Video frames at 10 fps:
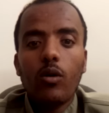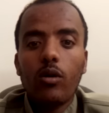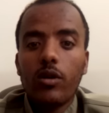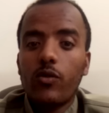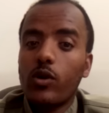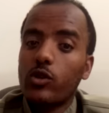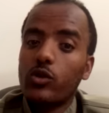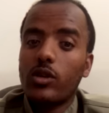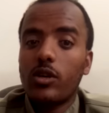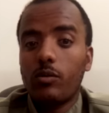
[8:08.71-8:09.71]
Or if you are
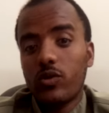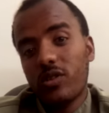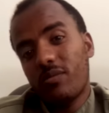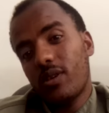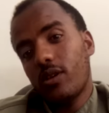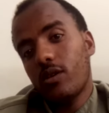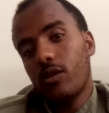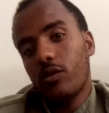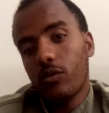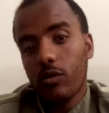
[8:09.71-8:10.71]
talking about
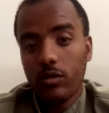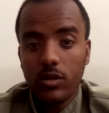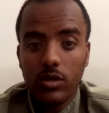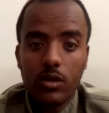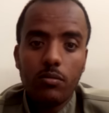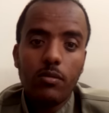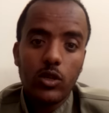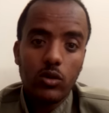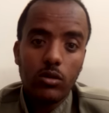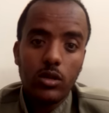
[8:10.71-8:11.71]
something you consider
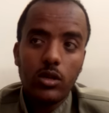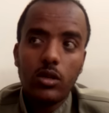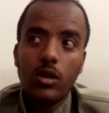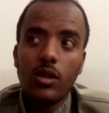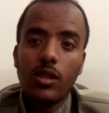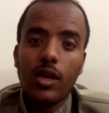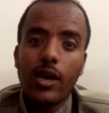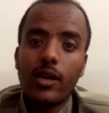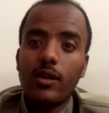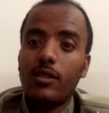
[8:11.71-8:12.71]
masculine,
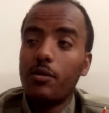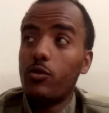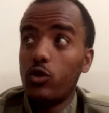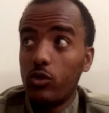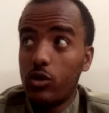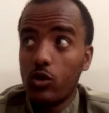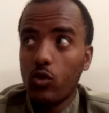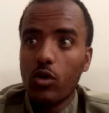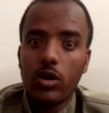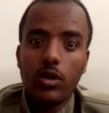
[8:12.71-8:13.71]
like the
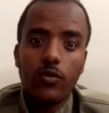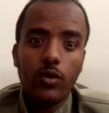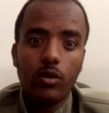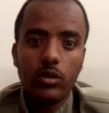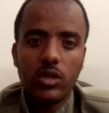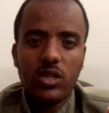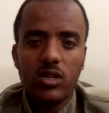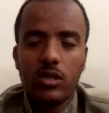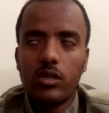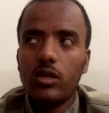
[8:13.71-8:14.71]
door, if you
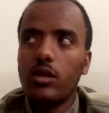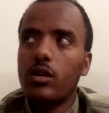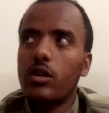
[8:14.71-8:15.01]
consider it